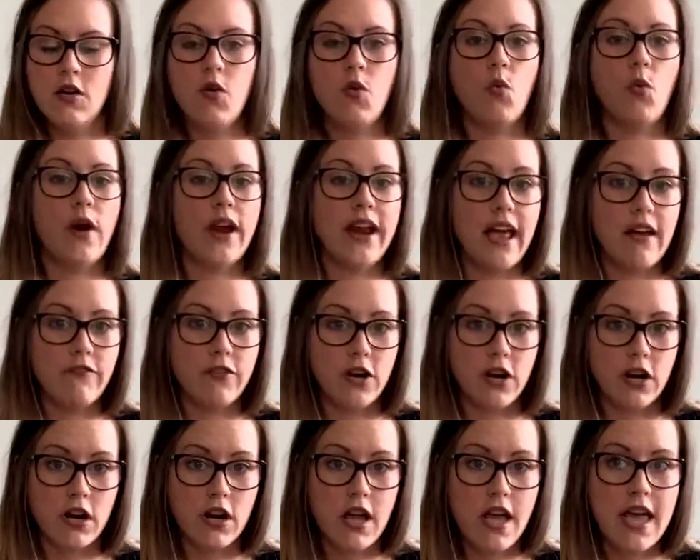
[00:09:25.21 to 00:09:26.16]

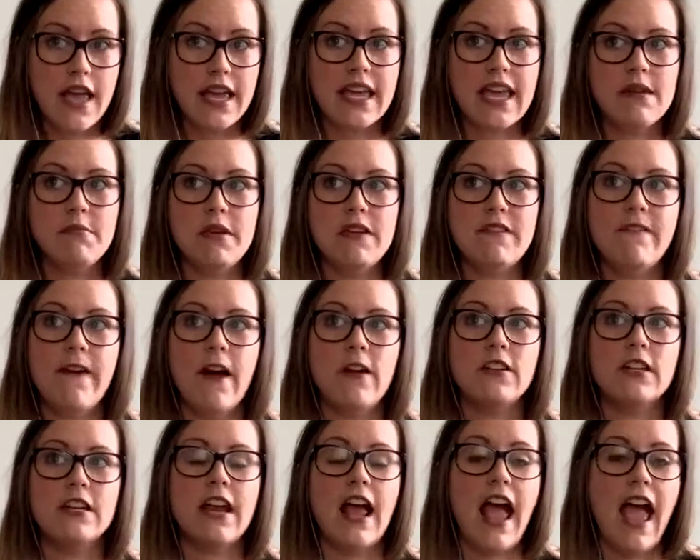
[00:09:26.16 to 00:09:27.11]
whatever, can be
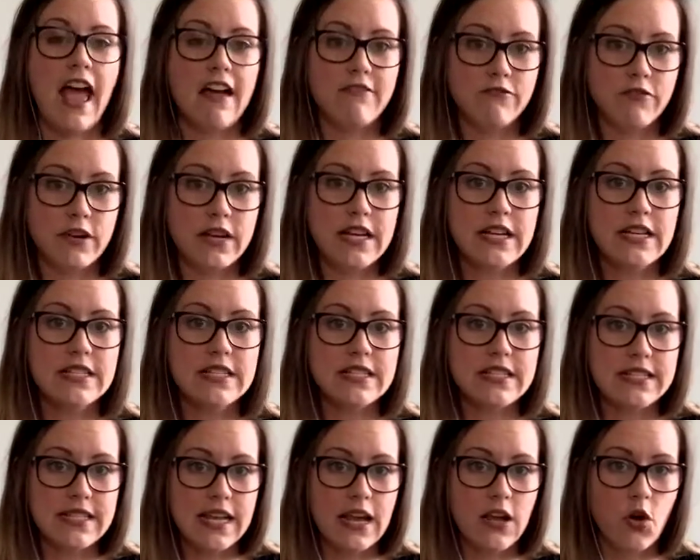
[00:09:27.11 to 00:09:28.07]
found in every
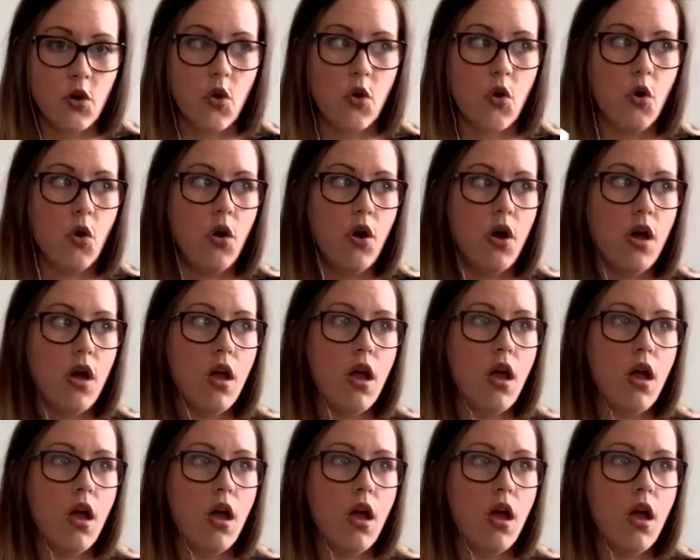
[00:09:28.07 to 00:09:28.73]
single